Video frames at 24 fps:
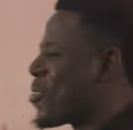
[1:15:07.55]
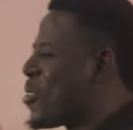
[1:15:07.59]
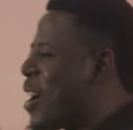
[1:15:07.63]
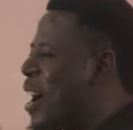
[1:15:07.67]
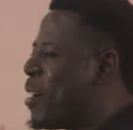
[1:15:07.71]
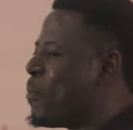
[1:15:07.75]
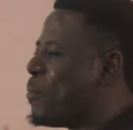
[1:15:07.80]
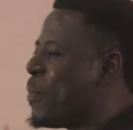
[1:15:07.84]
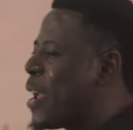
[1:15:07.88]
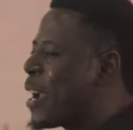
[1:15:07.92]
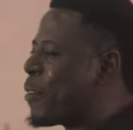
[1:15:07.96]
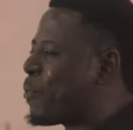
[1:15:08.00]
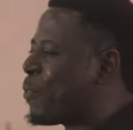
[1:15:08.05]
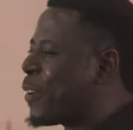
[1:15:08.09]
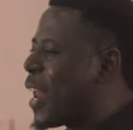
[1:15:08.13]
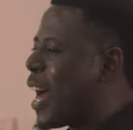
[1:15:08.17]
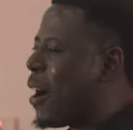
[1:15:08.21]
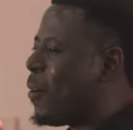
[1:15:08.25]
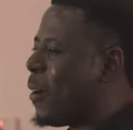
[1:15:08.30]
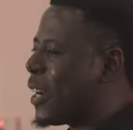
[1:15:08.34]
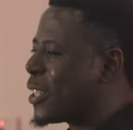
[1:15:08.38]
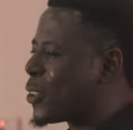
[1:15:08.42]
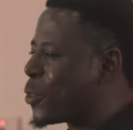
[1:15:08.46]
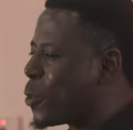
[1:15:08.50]
Go and make
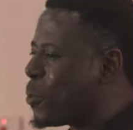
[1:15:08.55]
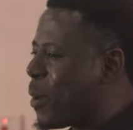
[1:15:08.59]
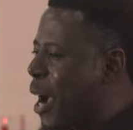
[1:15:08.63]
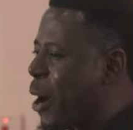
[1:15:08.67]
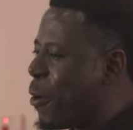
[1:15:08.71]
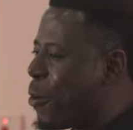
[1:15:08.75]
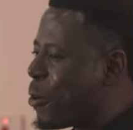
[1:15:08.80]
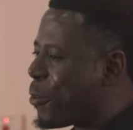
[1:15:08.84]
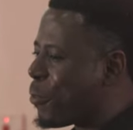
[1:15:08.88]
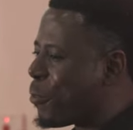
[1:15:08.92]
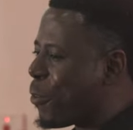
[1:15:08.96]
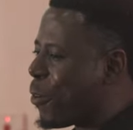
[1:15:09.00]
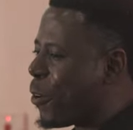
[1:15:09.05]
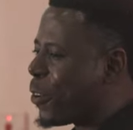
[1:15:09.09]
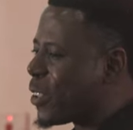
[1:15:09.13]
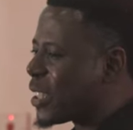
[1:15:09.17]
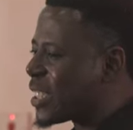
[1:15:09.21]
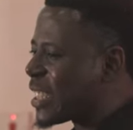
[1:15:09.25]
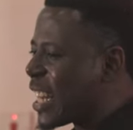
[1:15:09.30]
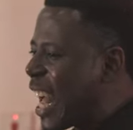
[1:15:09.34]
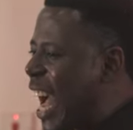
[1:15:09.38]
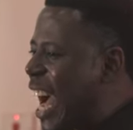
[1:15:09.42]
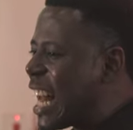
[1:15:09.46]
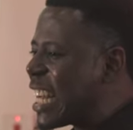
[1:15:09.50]
flowers, do my own
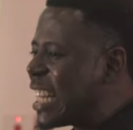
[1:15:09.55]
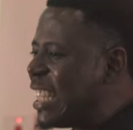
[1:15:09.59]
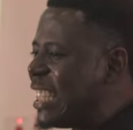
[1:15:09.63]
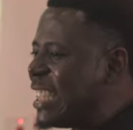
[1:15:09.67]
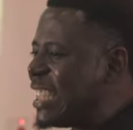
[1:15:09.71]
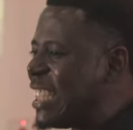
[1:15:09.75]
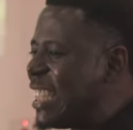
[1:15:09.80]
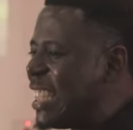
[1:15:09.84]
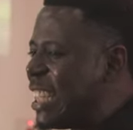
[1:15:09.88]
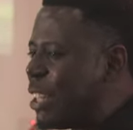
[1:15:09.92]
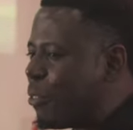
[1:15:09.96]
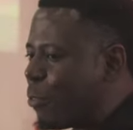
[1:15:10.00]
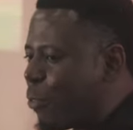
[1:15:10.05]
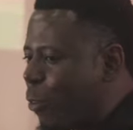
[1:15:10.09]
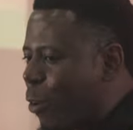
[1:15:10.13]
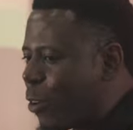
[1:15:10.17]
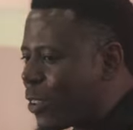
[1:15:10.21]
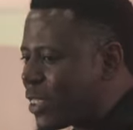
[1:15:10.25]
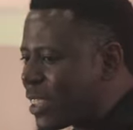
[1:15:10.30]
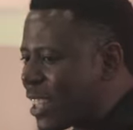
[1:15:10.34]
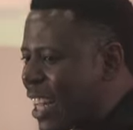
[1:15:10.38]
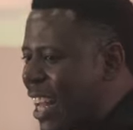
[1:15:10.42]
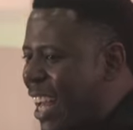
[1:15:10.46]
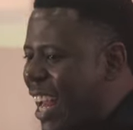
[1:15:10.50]
first. And he did it
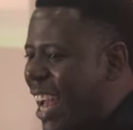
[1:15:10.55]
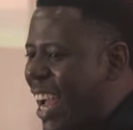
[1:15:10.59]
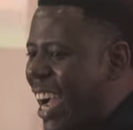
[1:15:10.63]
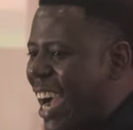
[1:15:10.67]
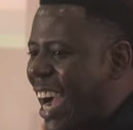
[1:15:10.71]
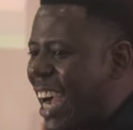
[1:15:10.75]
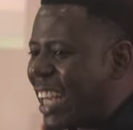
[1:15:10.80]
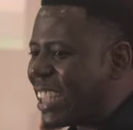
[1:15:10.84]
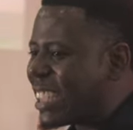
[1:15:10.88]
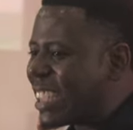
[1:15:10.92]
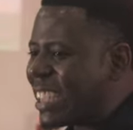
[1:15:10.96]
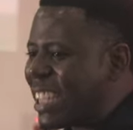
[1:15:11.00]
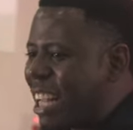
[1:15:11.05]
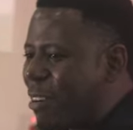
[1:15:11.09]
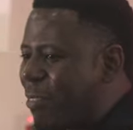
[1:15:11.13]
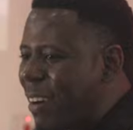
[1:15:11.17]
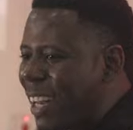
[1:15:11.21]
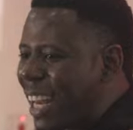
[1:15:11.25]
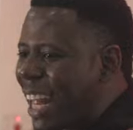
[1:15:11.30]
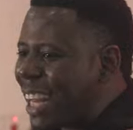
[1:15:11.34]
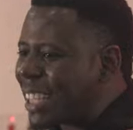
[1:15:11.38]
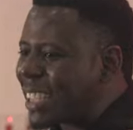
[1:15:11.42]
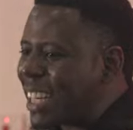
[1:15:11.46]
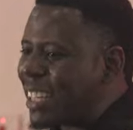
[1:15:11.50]
first, and she
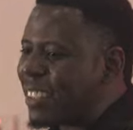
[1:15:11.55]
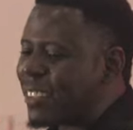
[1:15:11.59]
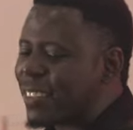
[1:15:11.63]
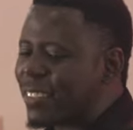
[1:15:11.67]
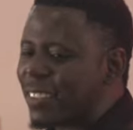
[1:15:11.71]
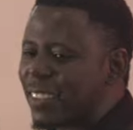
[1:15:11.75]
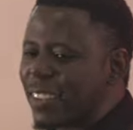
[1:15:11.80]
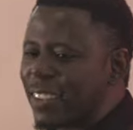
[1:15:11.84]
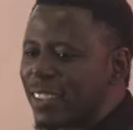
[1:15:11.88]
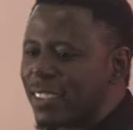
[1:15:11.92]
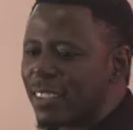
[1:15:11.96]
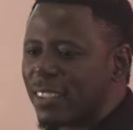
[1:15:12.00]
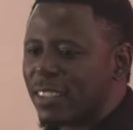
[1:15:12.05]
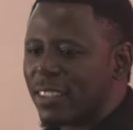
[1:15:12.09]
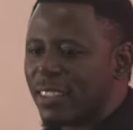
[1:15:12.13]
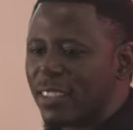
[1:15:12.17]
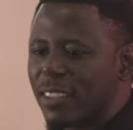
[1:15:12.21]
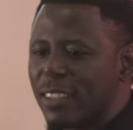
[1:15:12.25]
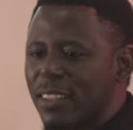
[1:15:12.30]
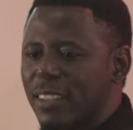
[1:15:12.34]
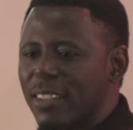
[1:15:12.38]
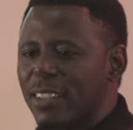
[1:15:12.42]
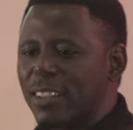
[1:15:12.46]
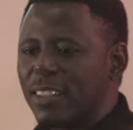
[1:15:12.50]
never lacked anything.
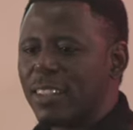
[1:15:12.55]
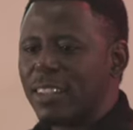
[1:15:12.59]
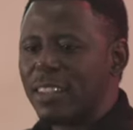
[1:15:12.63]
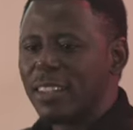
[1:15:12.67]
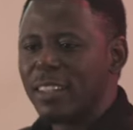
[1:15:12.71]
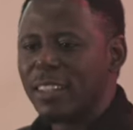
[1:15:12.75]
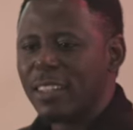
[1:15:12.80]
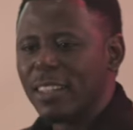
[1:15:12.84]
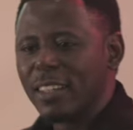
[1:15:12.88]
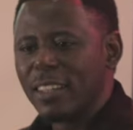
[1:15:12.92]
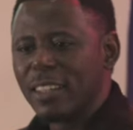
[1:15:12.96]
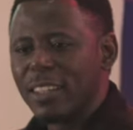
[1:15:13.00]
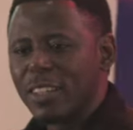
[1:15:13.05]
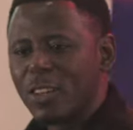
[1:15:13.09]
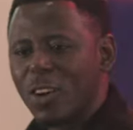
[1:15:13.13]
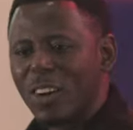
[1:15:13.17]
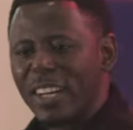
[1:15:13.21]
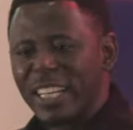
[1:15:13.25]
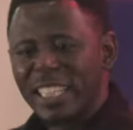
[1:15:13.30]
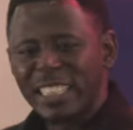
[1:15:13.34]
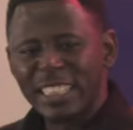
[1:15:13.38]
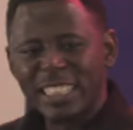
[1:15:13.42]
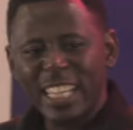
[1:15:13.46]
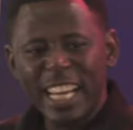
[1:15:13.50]

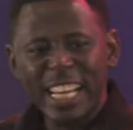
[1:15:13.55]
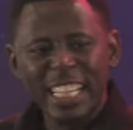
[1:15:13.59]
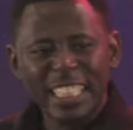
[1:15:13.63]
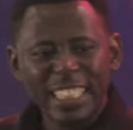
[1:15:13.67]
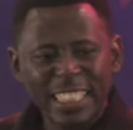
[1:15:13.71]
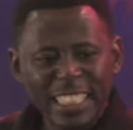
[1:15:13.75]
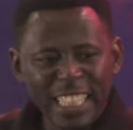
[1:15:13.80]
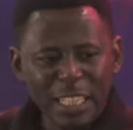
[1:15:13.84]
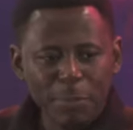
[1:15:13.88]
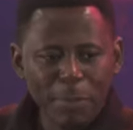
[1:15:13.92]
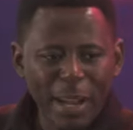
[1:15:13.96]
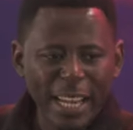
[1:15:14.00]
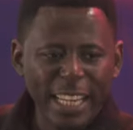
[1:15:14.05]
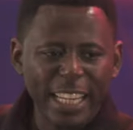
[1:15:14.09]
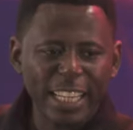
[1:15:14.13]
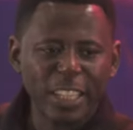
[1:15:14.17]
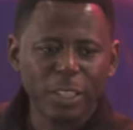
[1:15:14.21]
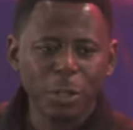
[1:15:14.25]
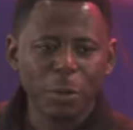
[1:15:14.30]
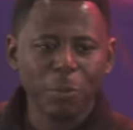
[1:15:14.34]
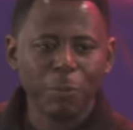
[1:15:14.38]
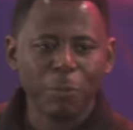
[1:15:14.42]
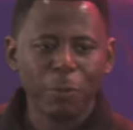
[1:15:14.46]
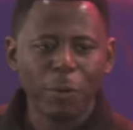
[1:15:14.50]
God is saying, Seek my
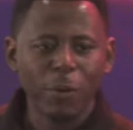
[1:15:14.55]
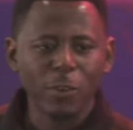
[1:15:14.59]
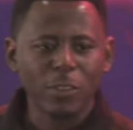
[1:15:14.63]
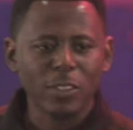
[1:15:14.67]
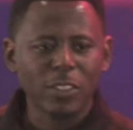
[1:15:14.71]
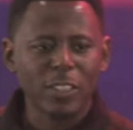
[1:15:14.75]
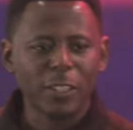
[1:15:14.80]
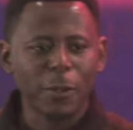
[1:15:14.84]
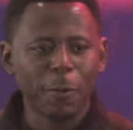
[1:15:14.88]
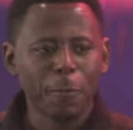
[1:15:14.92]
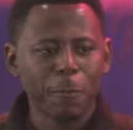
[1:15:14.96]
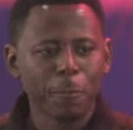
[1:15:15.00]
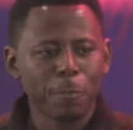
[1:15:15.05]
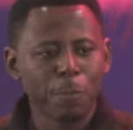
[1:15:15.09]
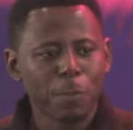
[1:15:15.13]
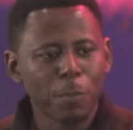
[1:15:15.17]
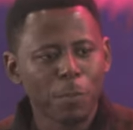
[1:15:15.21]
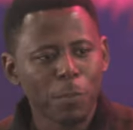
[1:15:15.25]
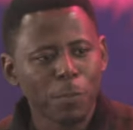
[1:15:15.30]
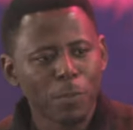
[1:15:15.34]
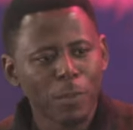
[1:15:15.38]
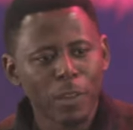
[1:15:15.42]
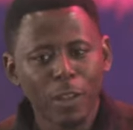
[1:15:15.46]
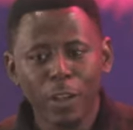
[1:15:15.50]
kingdom first.
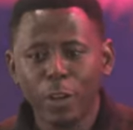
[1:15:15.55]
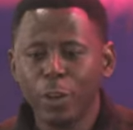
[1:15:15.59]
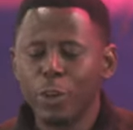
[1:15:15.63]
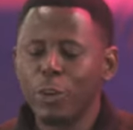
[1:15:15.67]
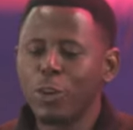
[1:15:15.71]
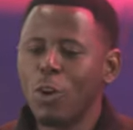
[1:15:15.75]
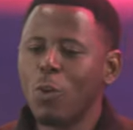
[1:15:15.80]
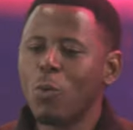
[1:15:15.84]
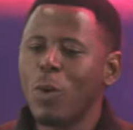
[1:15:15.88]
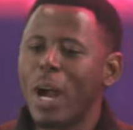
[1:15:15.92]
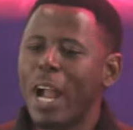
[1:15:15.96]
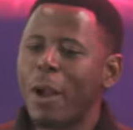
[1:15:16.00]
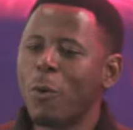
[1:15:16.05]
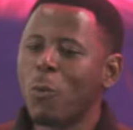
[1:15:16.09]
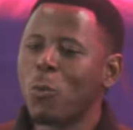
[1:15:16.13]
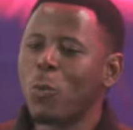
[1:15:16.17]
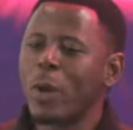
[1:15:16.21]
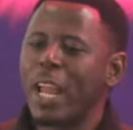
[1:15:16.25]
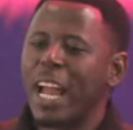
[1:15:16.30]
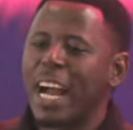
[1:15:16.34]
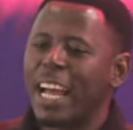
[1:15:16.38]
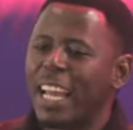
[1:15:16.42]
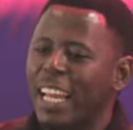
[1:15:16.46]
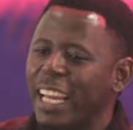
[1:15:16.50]
You know why
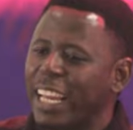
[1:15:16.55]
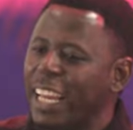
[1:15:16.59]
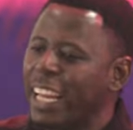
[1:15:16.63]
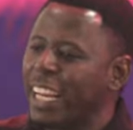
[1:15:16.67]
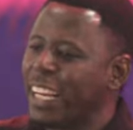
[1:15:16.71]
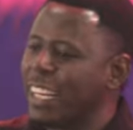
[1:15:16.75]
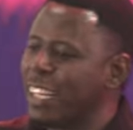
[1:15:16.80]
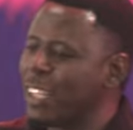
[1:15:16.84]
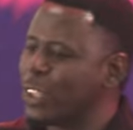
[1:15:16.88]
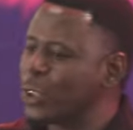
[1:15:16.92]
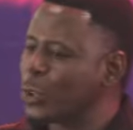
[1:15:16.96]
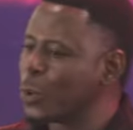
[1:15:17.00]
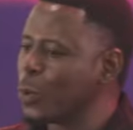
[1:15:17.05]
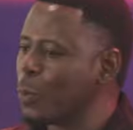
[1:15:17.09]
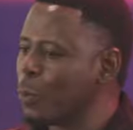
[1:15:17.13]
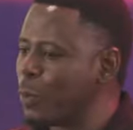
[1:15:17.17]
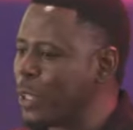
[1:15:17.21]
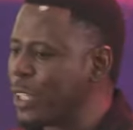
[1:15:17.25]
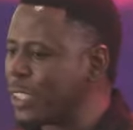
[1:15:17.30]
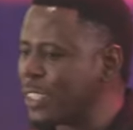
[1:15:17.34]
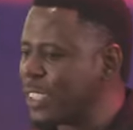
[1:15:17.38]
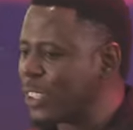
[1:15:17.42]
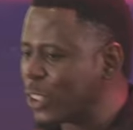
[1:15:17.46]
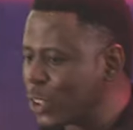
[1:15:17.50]
we are a little
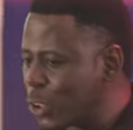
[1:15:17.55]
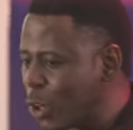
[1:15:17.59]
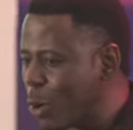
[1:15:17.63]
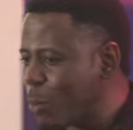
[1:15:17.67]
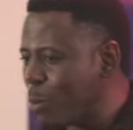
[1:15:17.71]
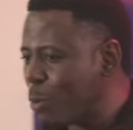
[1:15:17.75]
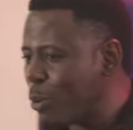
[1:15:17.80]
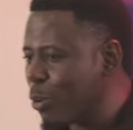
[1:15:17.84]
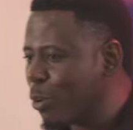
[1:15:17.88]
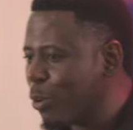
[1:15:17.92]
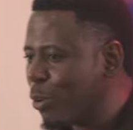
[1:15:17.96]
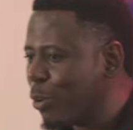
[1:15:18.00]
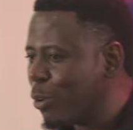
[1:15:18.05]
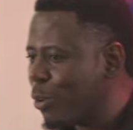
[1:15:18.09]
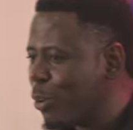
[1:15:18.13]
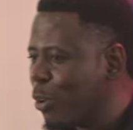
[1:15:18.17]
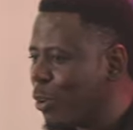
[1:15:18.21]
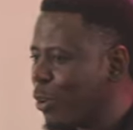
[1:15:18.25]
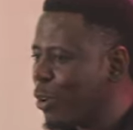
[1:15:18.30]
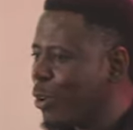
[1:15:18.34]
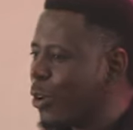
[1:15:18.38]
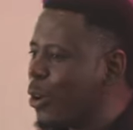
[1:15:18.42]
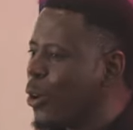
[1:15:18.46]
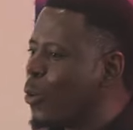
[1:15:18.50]
bit in trouble?
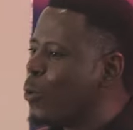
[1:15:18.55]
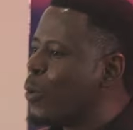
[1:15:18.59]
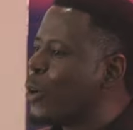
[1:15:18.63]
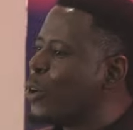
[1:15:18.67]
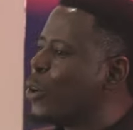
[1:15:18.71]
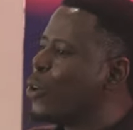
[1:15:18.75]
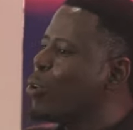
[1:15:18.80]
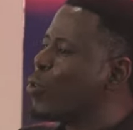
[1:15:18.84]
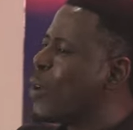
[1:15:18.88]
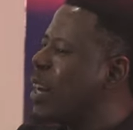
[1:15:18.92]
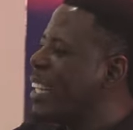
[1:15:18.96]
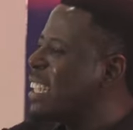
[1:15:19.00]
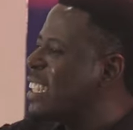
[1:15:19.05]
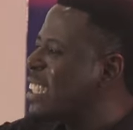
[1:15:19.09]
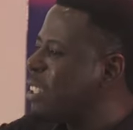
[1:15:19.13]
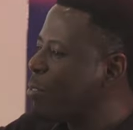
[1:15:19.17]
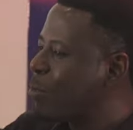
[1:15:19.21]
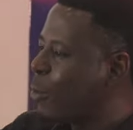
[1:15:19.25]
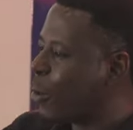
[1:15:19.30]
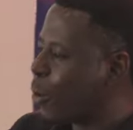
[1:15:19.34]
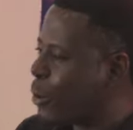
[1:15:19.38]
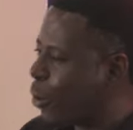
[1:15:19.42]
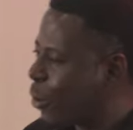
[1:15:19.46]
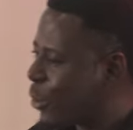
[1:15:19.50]
We don't do anything
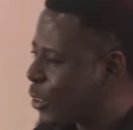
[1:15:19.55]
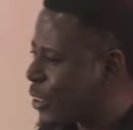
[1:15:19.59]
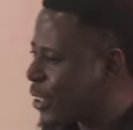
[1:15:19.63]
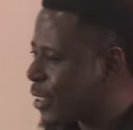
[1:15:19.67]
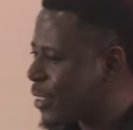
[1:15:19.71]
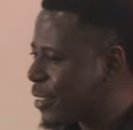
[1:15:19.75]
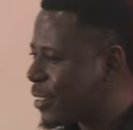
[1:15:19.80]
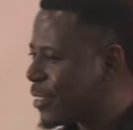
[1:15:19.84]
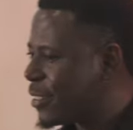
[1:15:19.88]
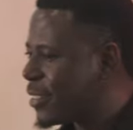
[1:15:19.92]
for God.